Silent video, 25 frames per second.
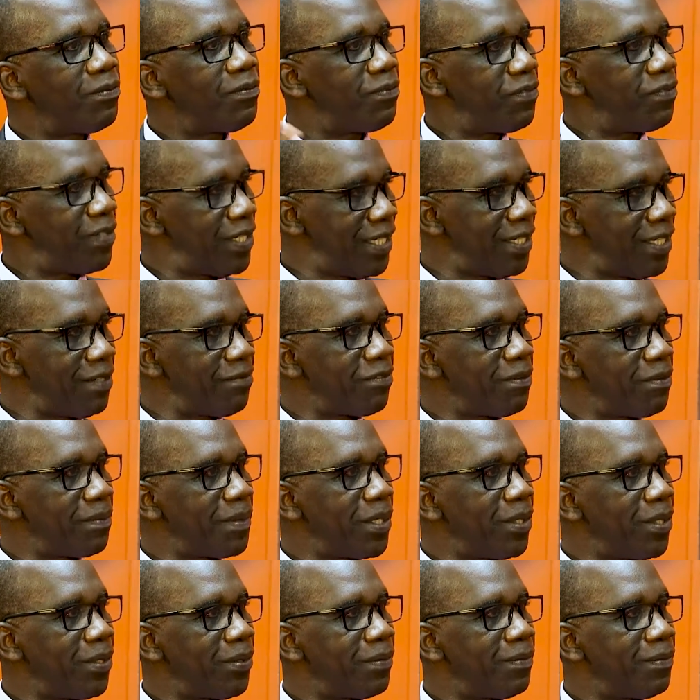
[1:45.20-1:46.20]
funding from
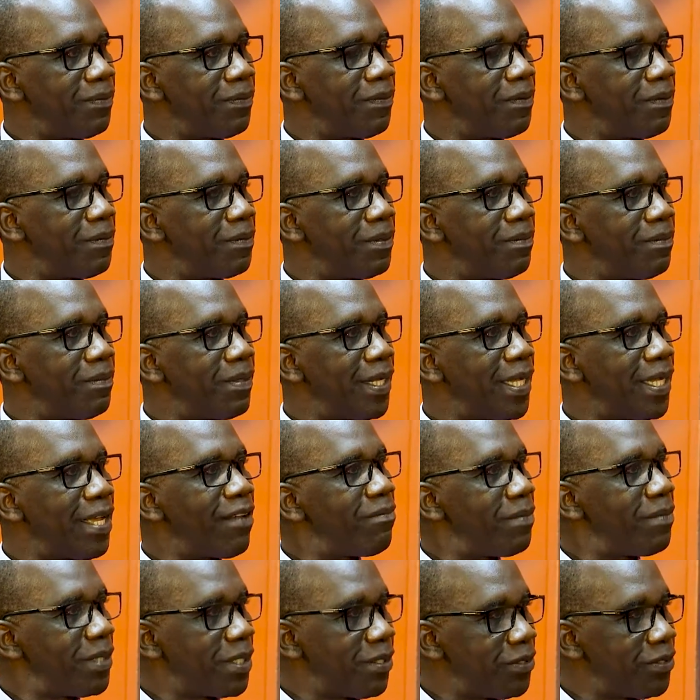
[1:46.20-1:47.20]
the
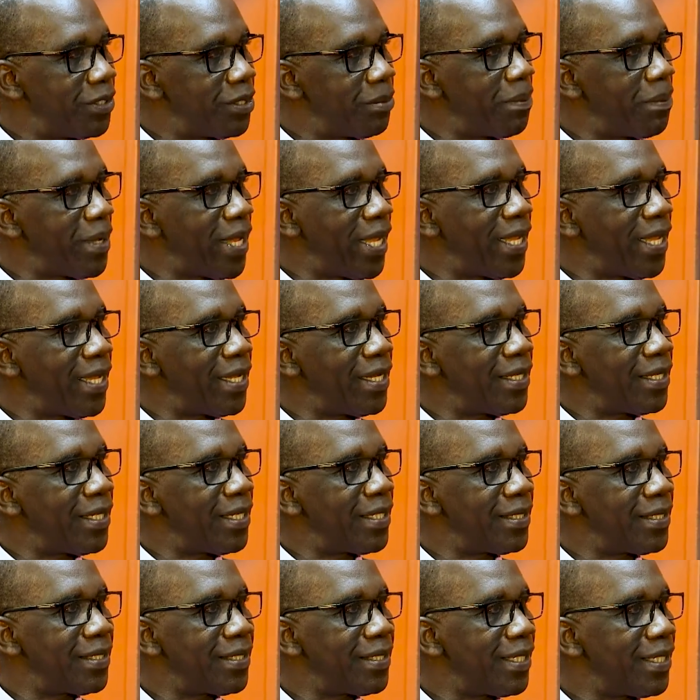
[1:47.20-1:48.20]
government of Japan
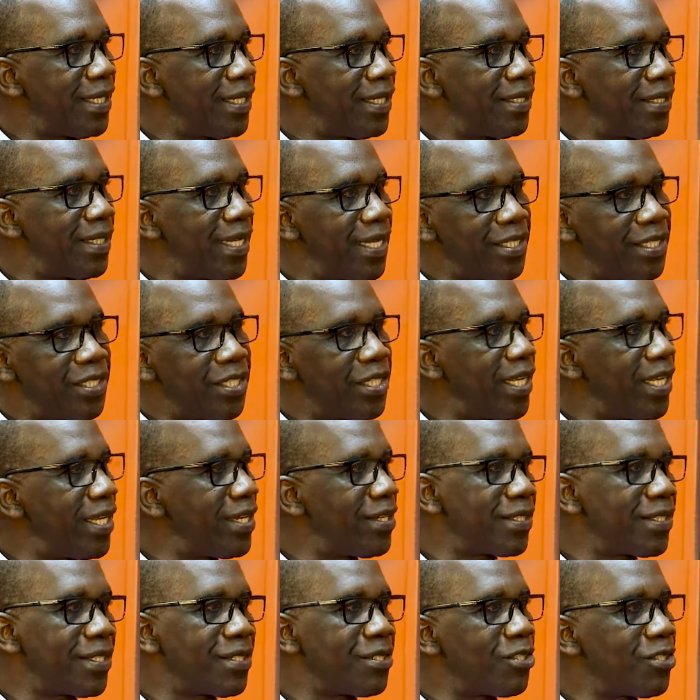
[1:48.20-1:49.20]
and
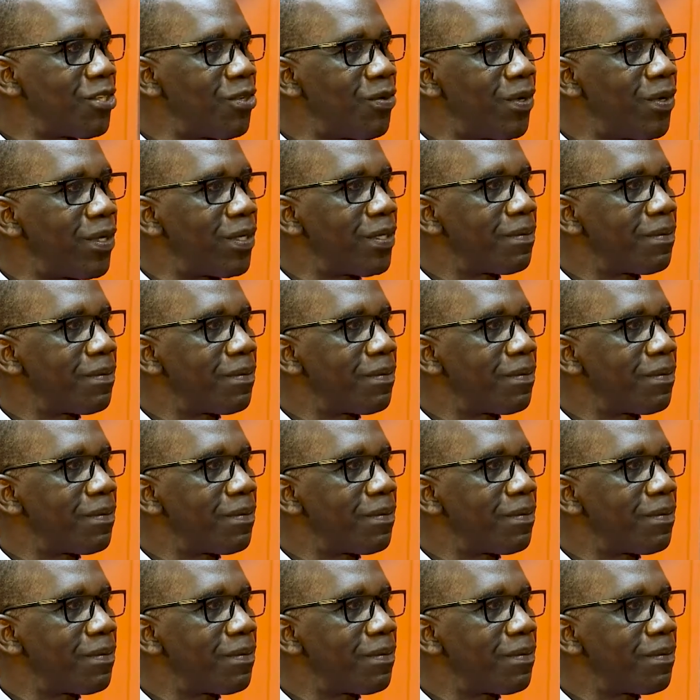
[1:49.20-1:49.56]
engineers and so on.